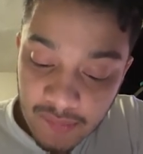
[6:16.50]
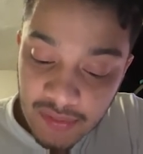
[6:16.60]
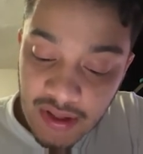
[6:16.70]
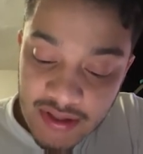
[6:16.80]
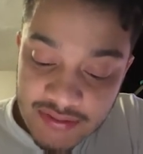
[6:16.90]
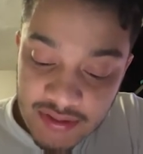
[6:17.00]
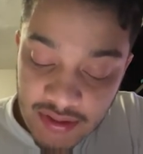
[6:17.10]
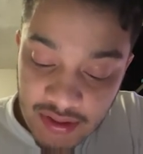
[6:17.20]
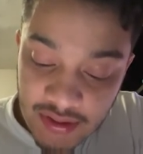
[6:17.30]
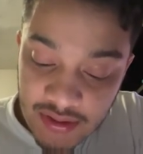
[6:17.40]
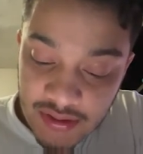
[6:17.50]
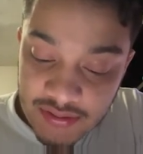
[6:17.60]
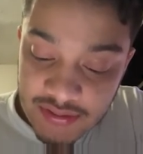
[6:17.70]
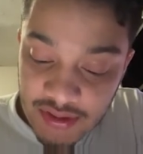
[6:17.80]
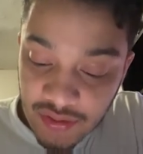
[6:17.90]
plus
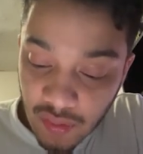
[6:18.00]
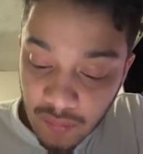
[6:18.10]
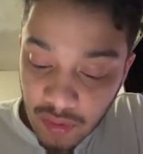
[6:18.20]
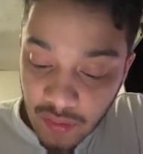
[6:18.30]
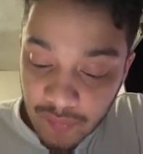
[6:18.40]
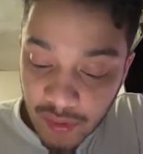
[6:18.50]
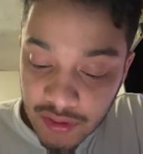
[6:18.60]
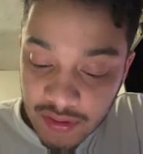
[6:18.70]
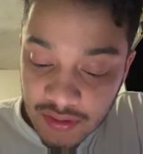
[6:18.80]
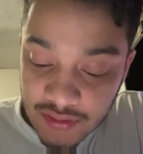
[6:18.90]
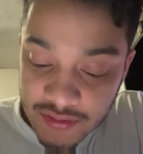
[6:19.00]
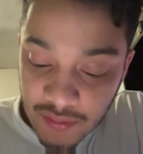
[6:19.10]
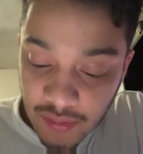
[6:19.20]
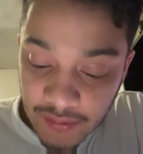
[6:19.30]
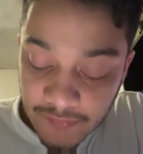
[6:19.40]
the normal component
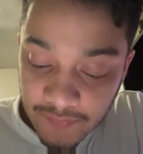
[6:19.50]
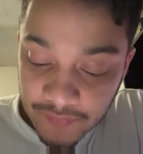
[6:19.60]
squared.